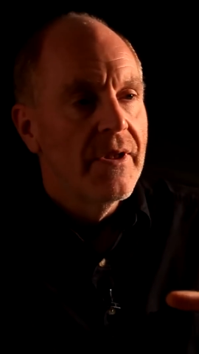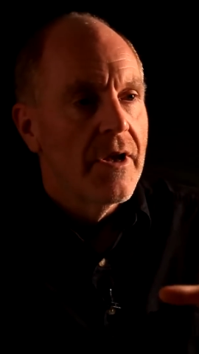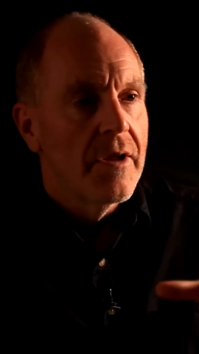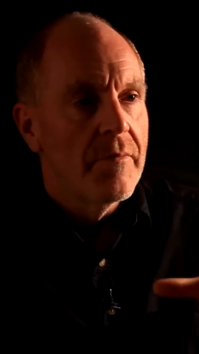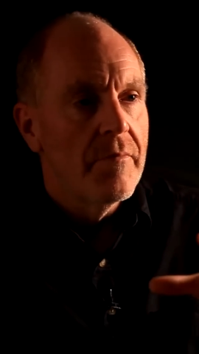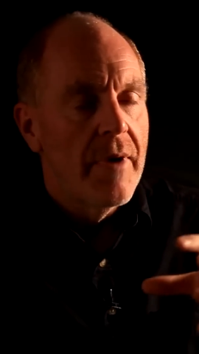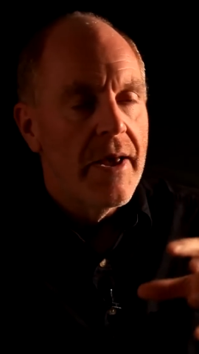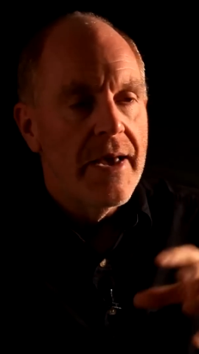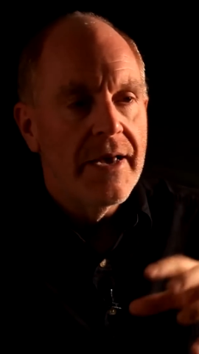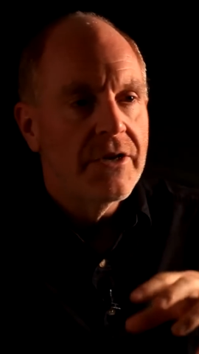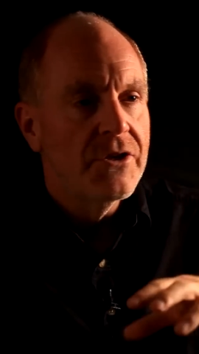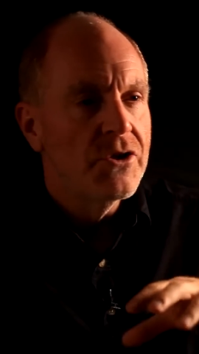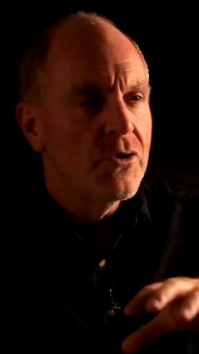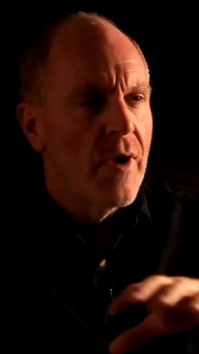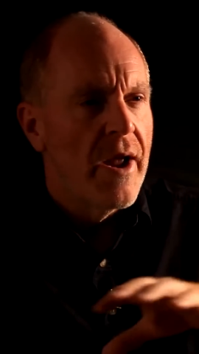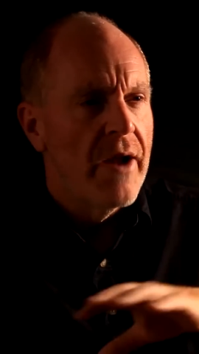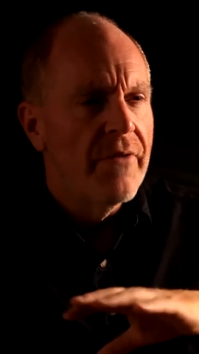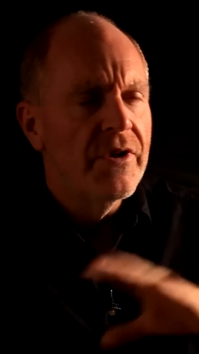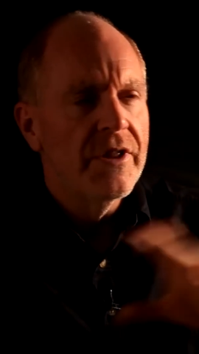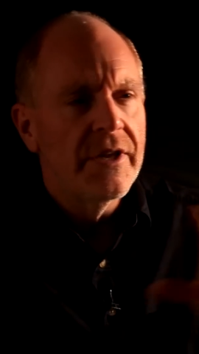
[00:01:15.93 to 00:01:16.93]
and making
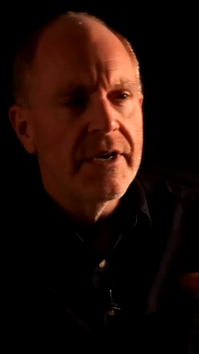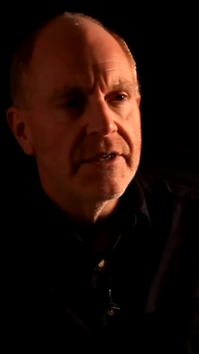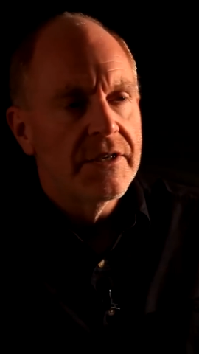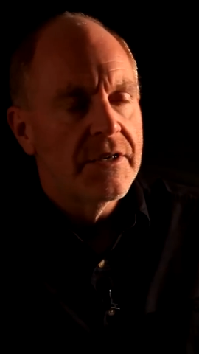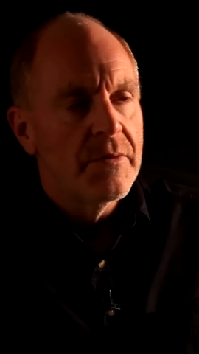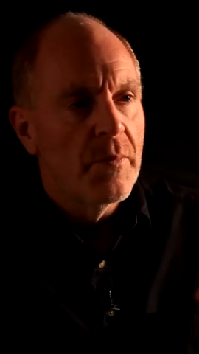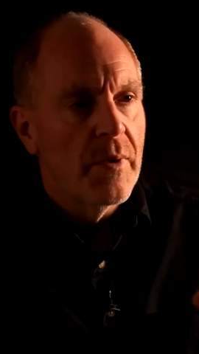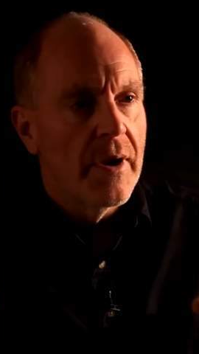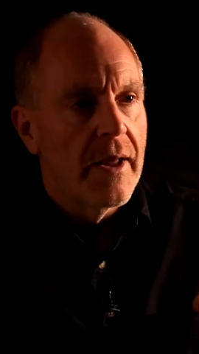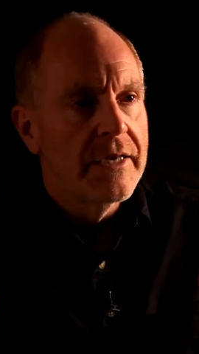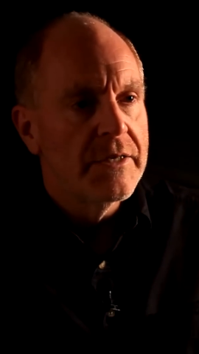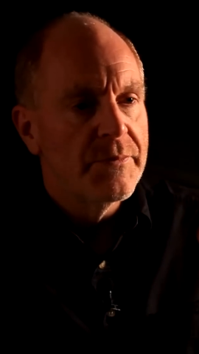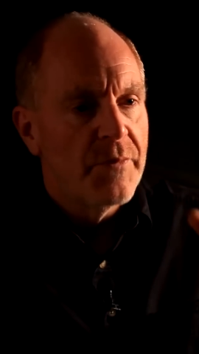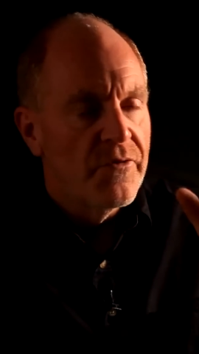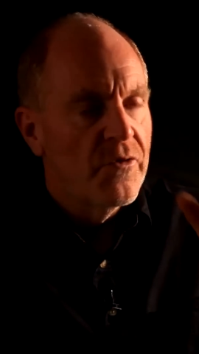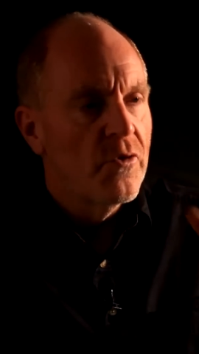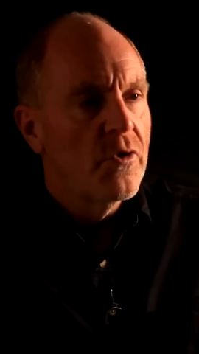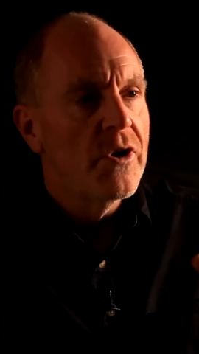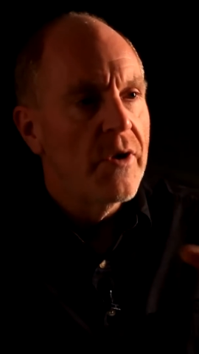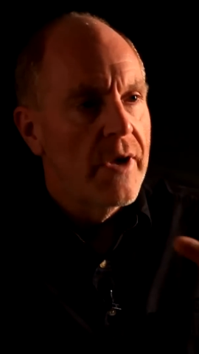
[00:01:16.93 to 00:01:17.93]
sure everything's in place
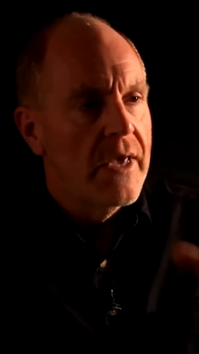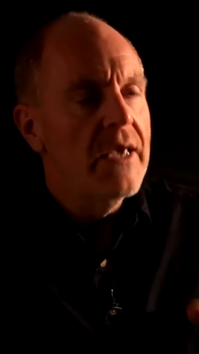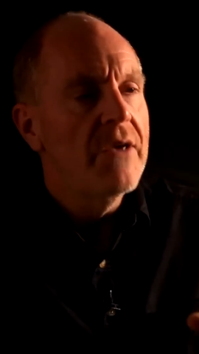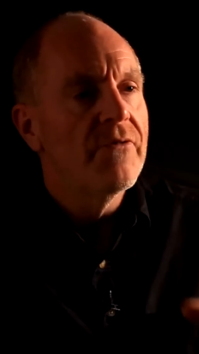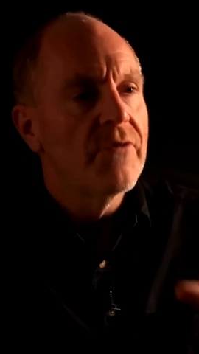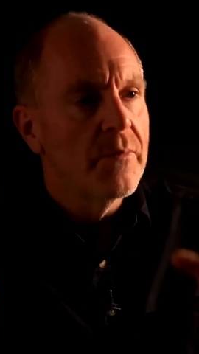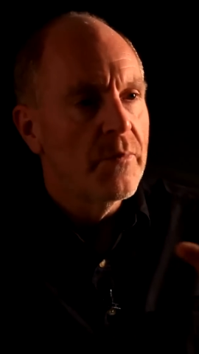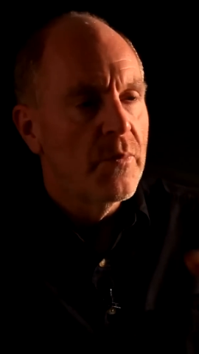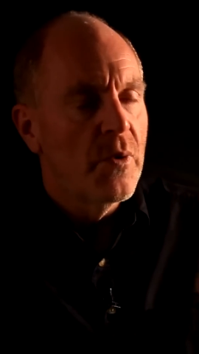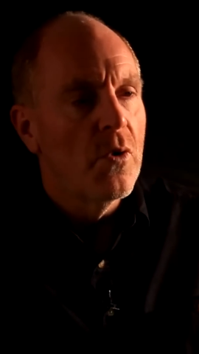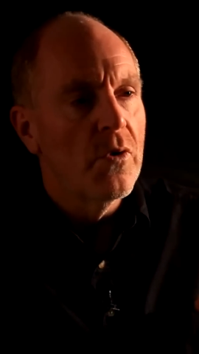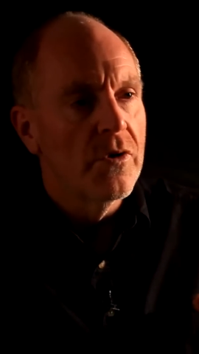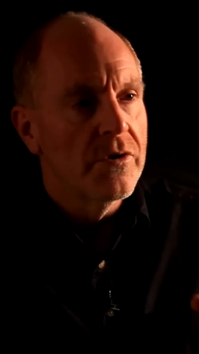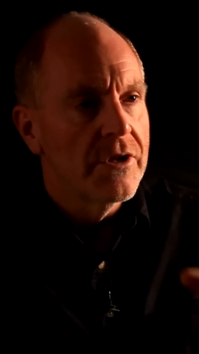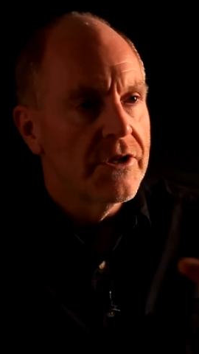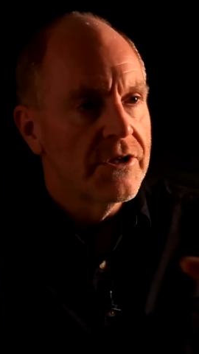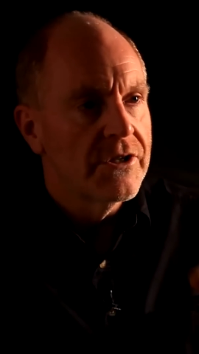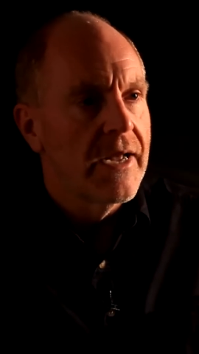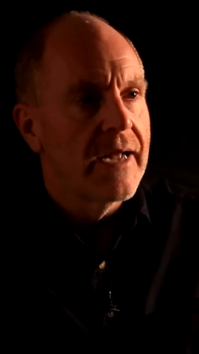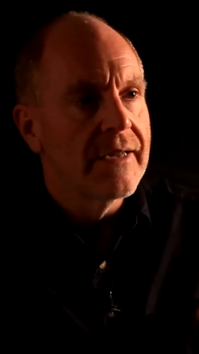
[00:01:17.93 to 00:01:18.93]
before you even
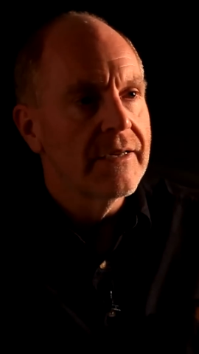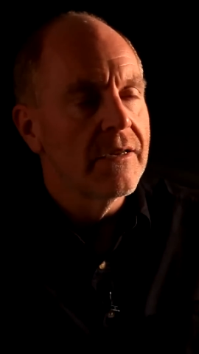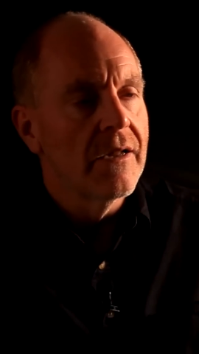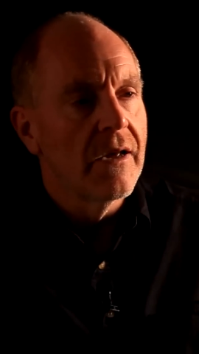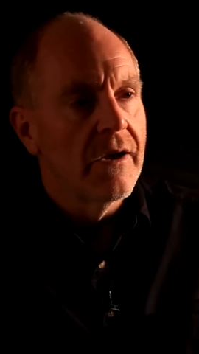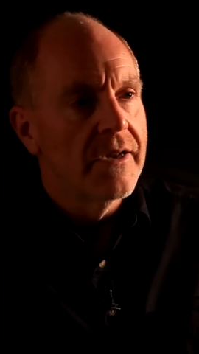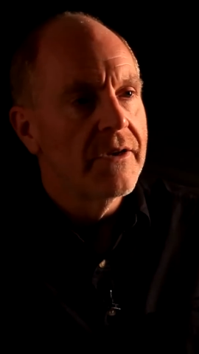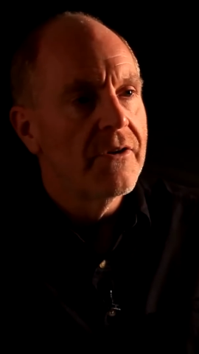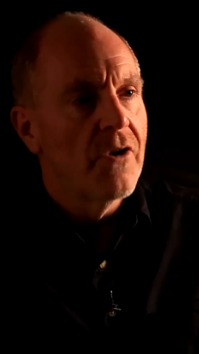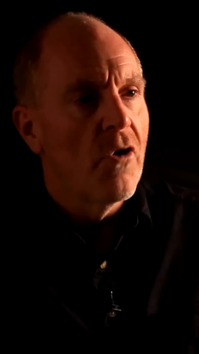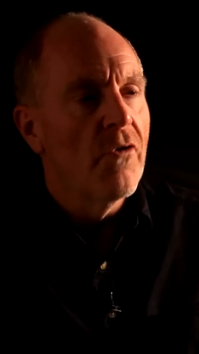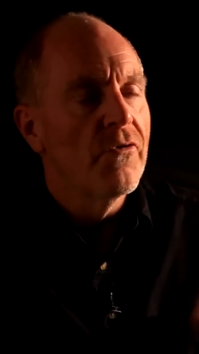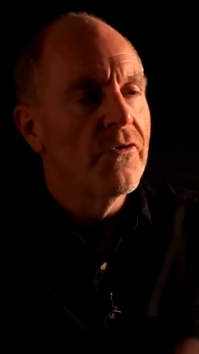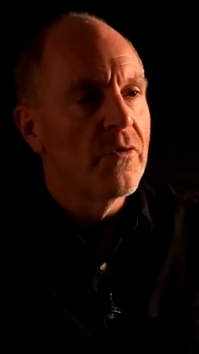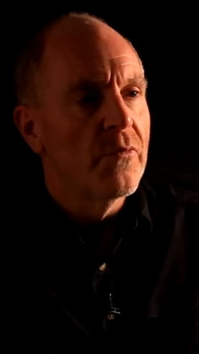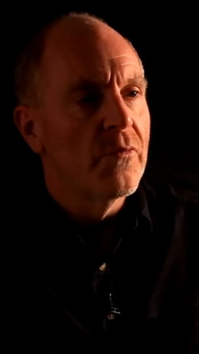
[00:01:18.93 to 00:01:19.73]
put the satellite on the